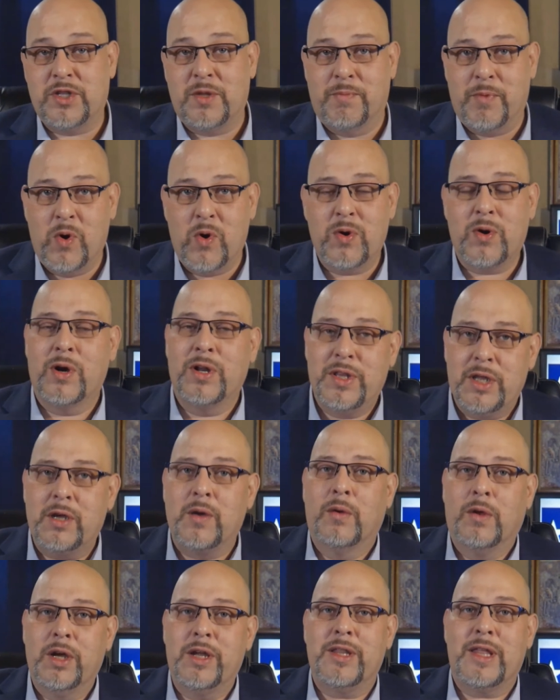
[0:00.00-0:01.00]
the border and then
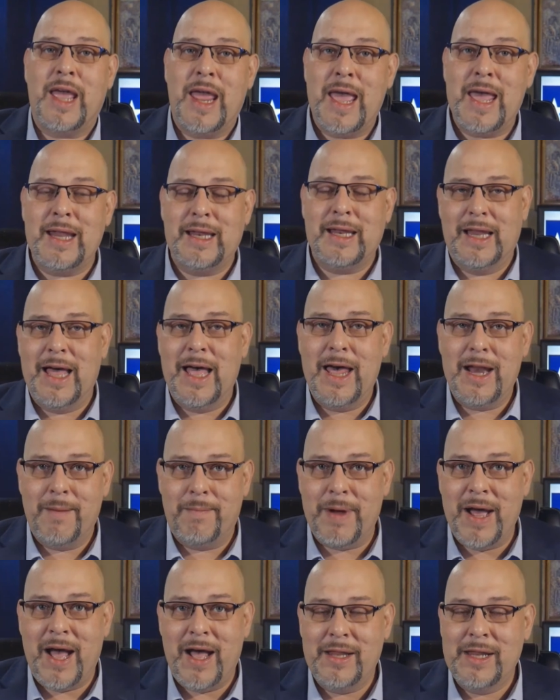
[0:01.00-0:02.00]
go look at the headline
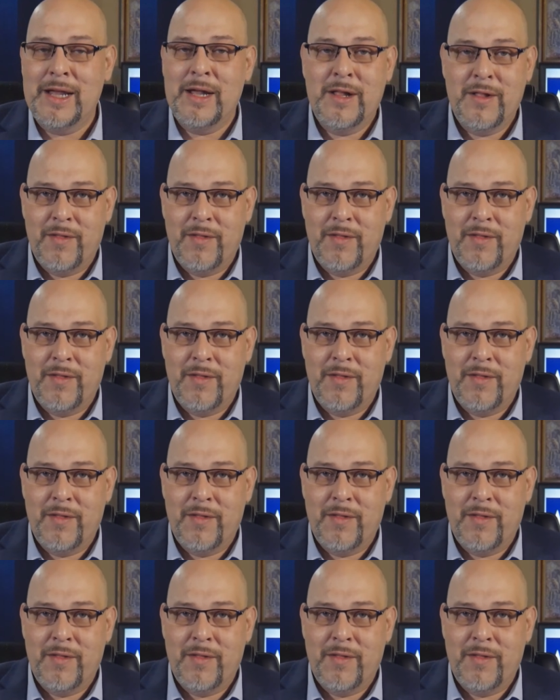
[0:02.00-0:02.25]
about